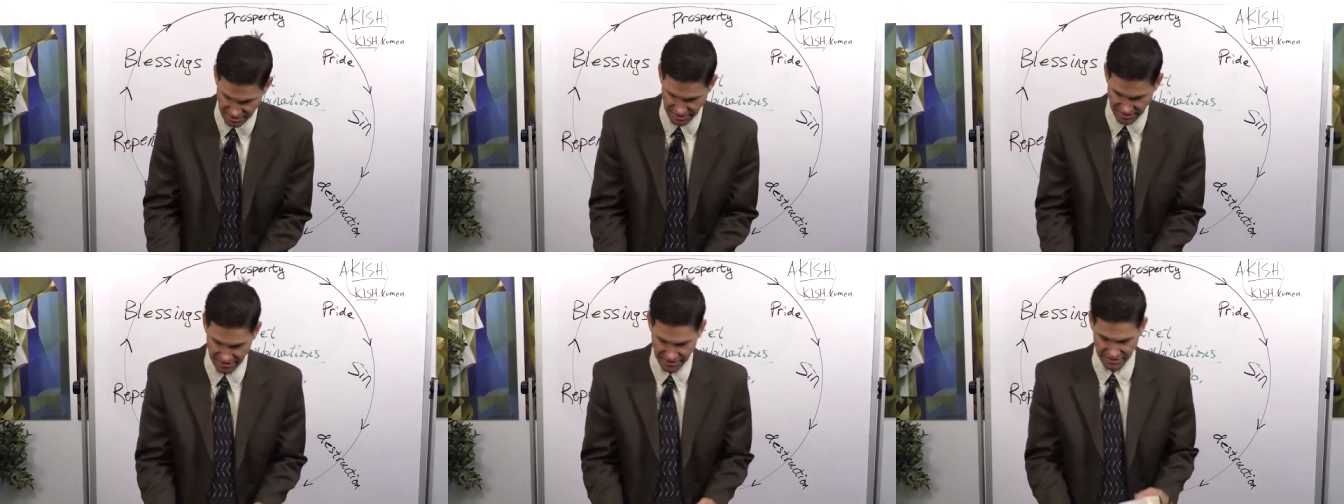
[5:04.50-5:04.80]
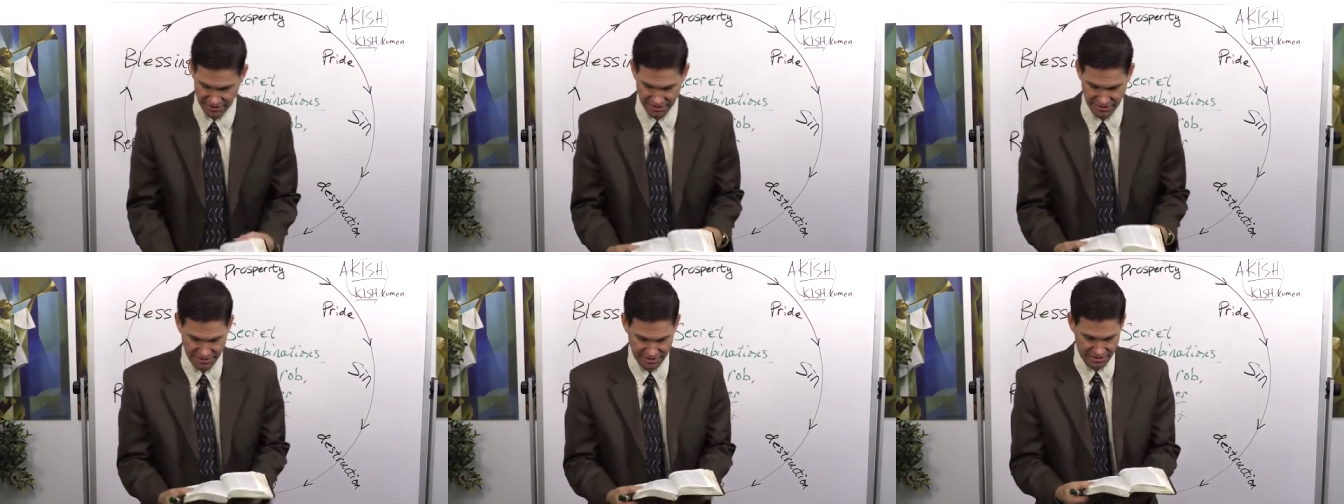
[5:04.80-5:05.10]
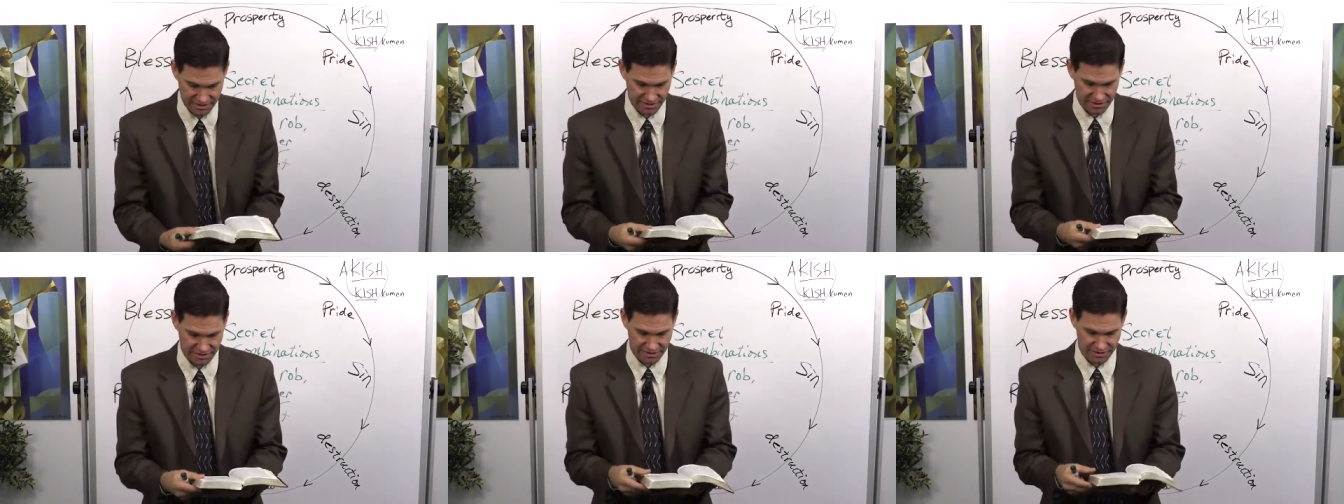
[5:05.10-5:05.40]

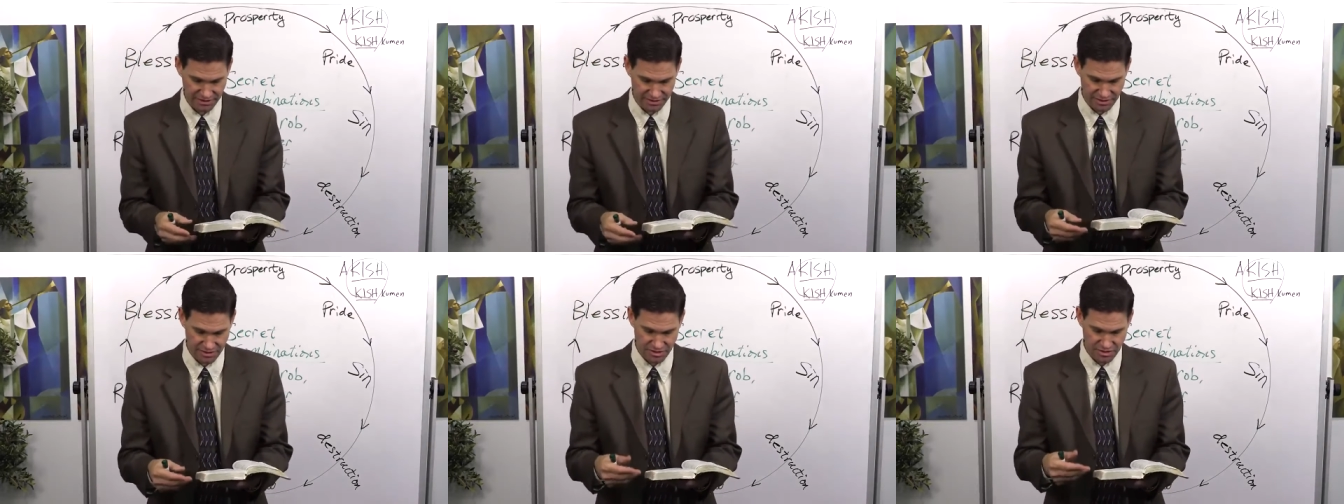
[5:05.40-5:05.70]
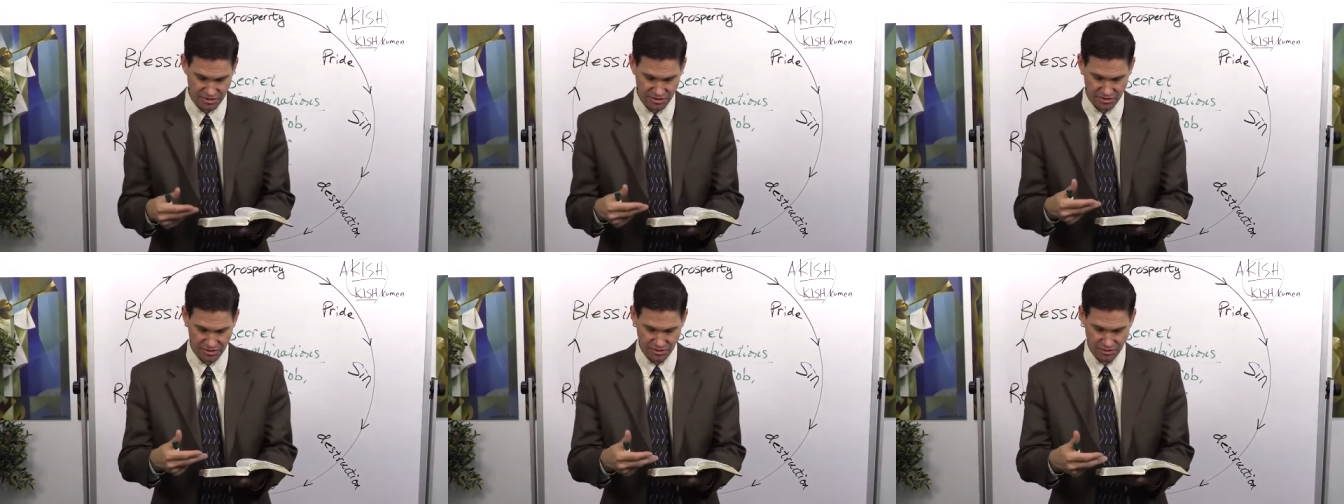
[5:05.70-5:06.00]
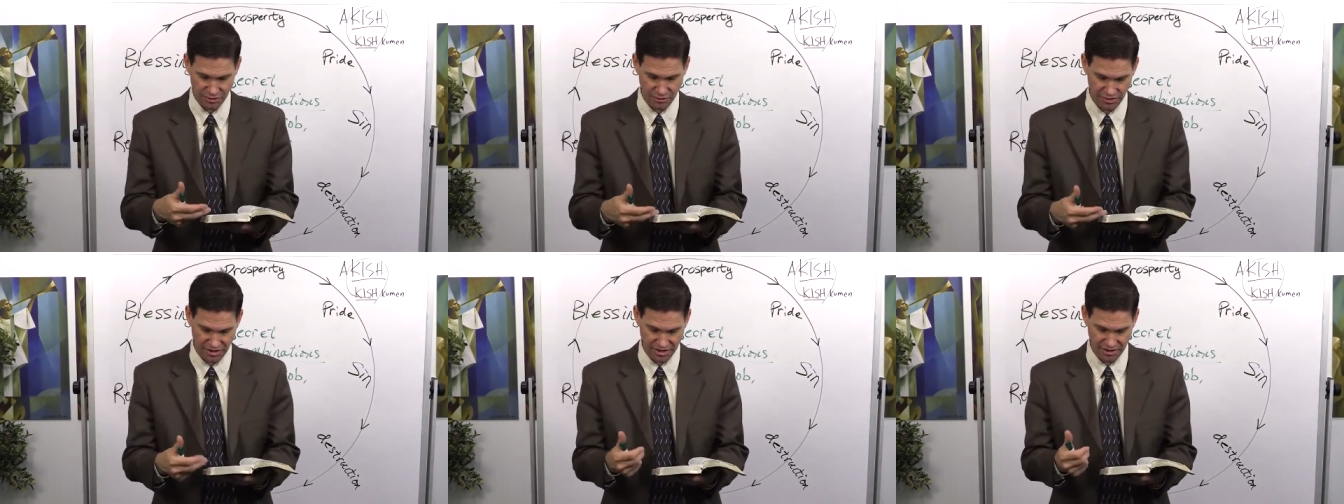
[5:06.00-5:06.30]
And uh,
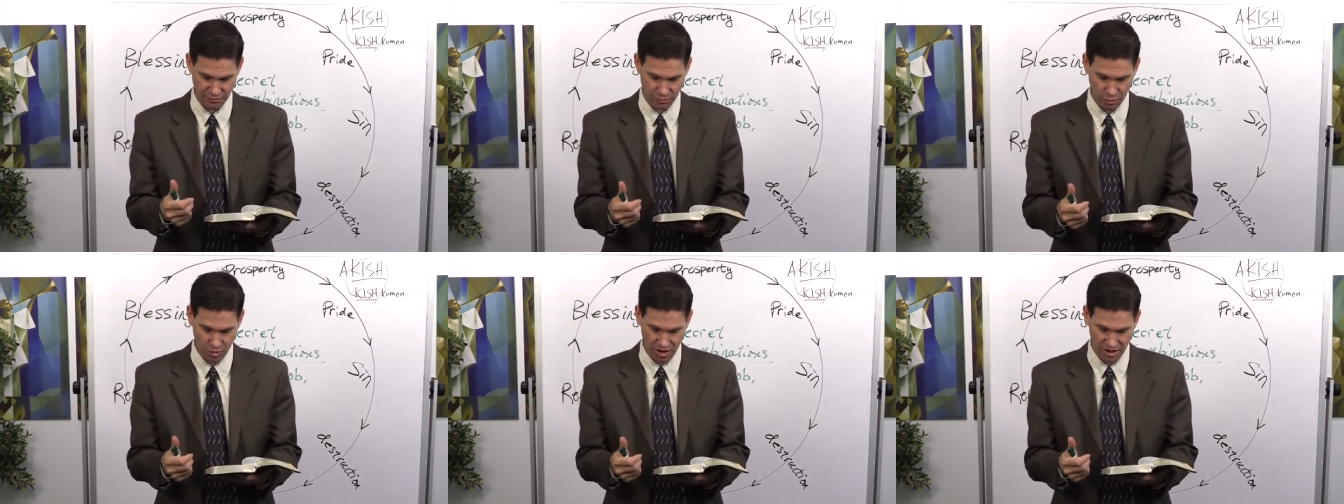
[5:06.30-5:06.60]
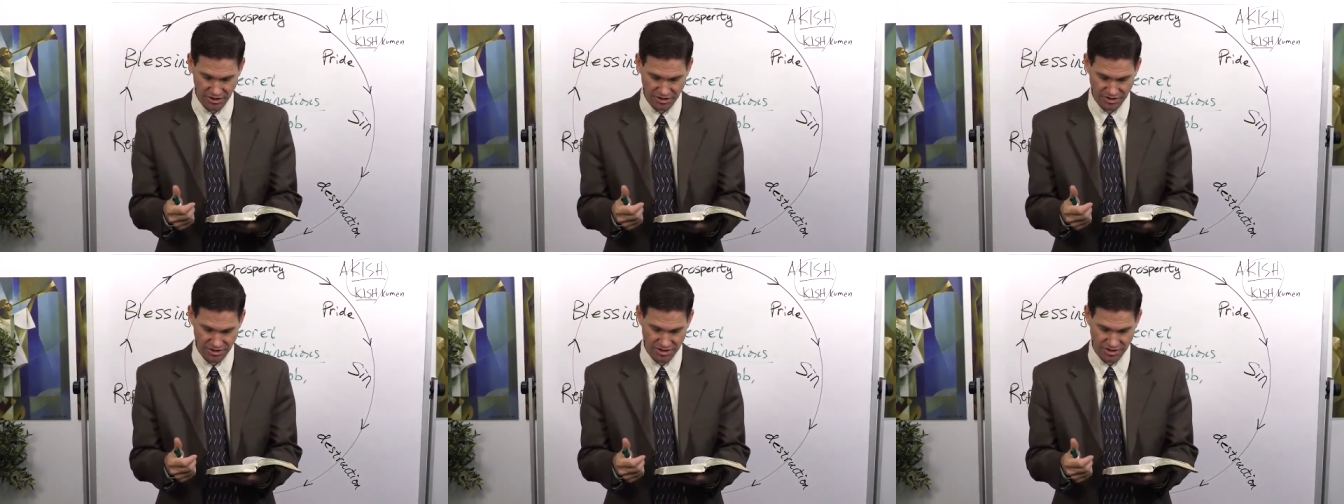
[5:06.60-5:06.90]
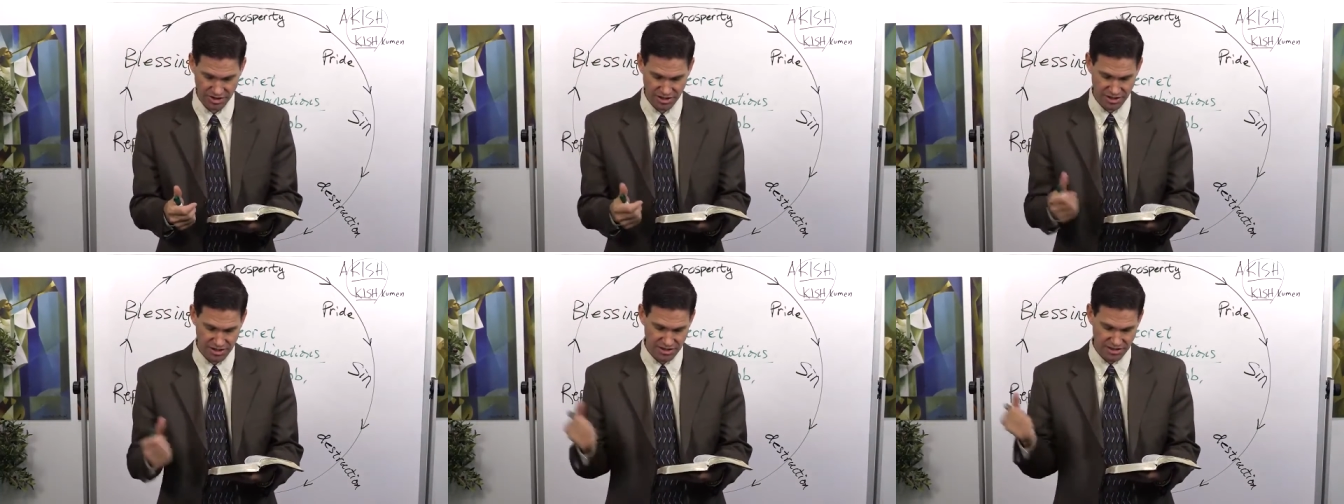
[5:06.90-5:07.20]
you then
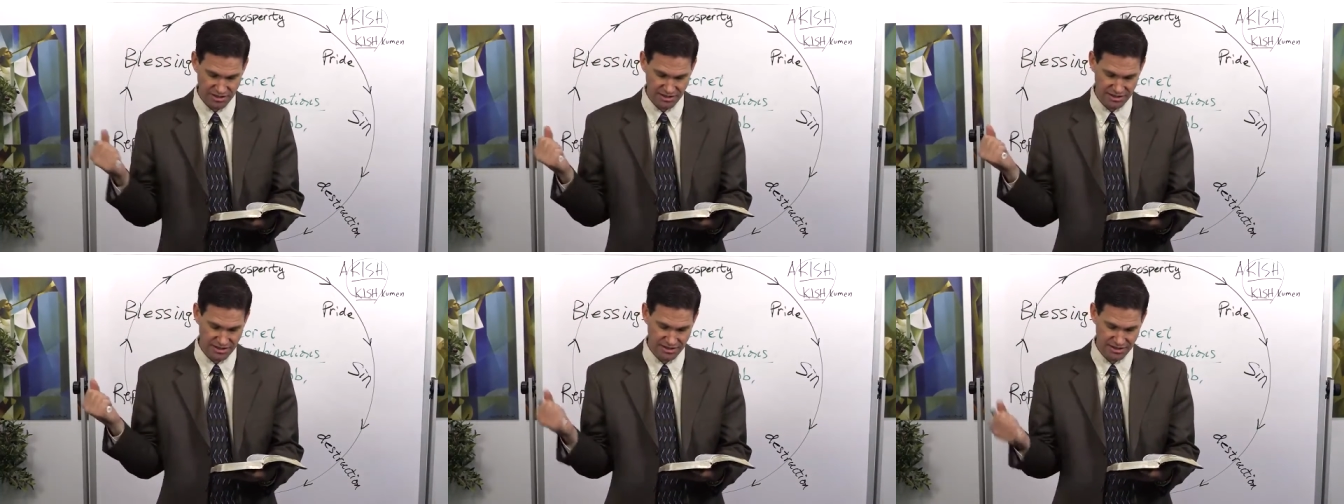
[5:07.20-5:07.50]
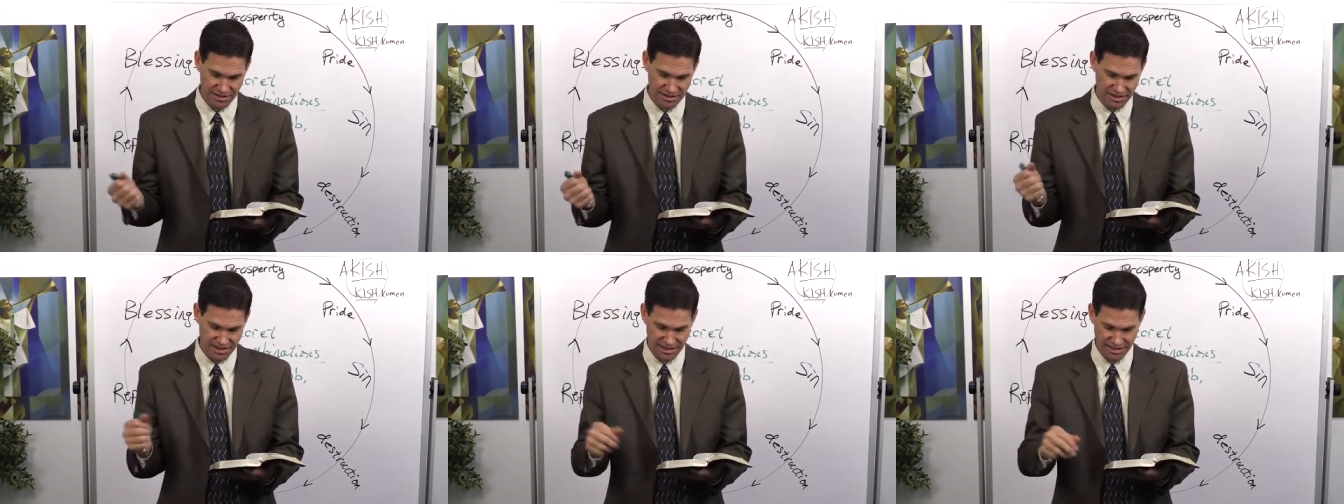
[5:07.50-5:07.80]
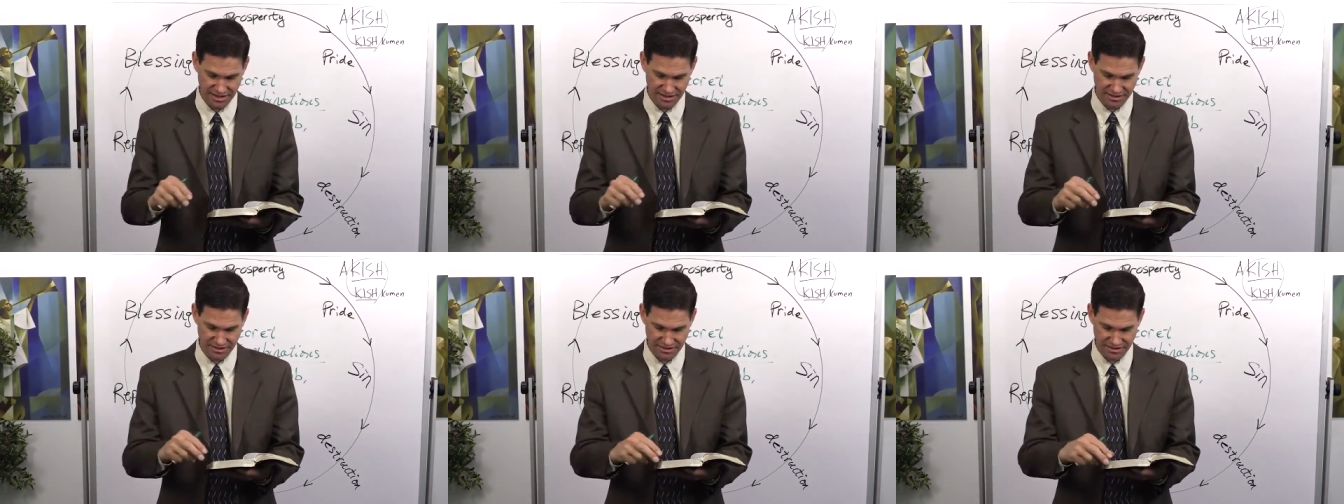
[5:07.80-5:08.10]
watch
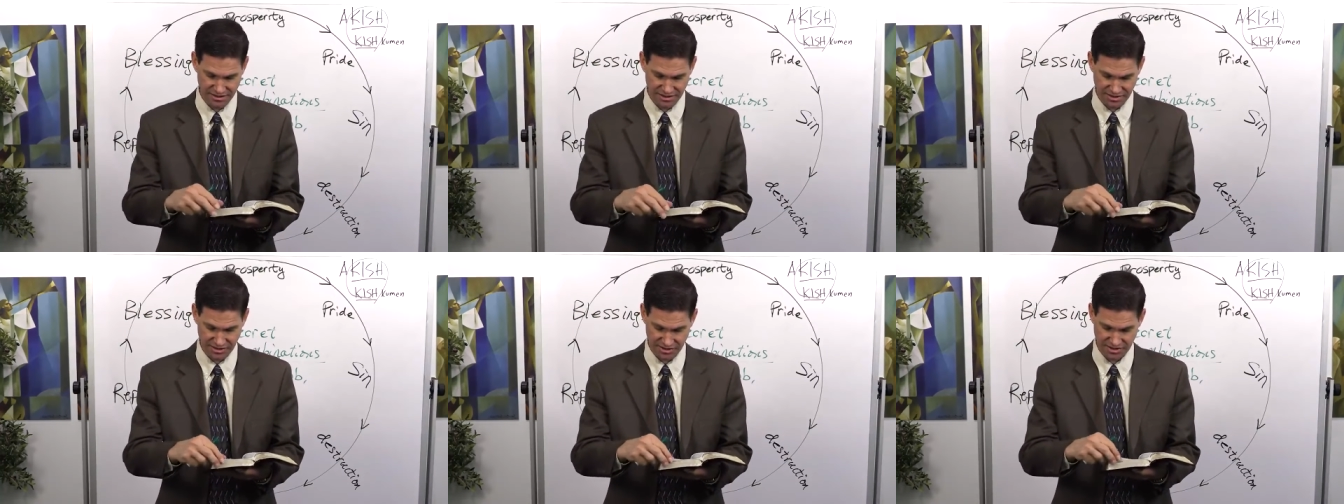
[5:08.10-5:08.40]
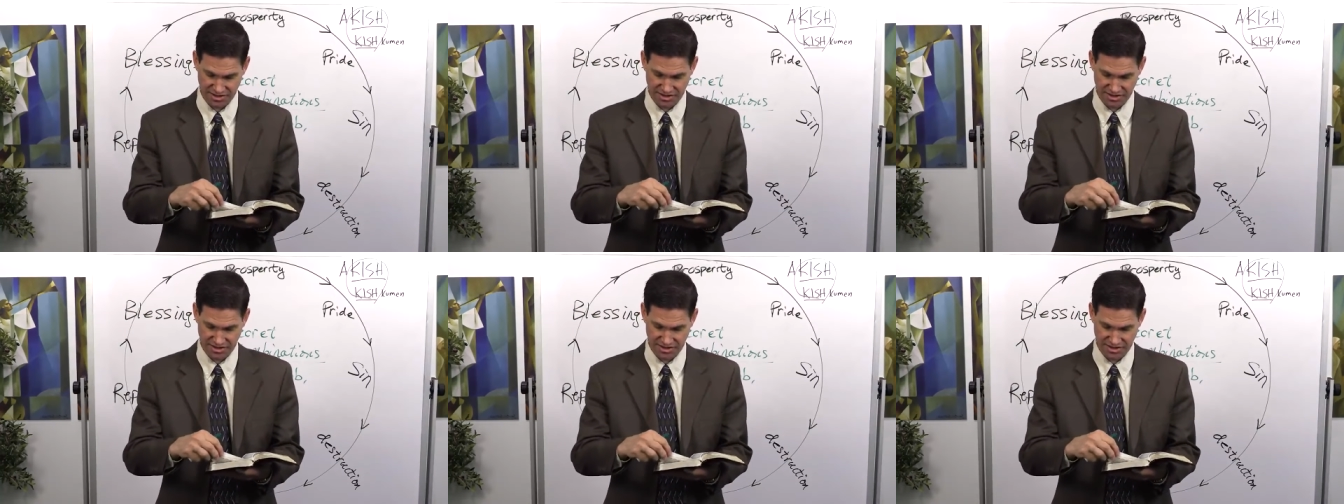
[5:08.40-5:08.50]
he the,